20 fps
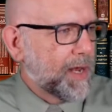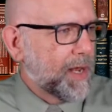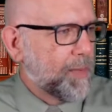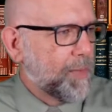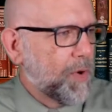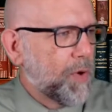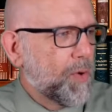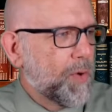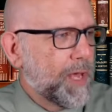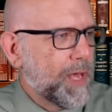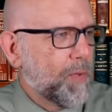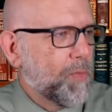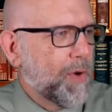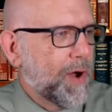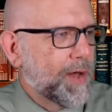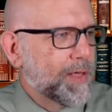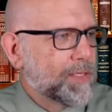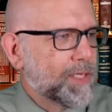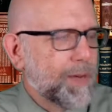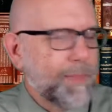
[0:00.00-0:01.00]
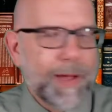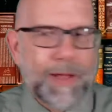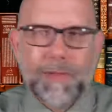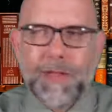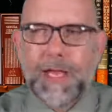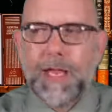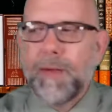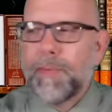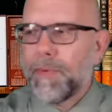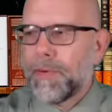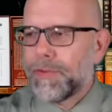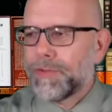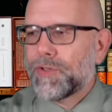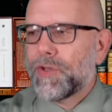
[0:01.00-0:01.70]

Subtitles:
him who he was and about the Hebrews.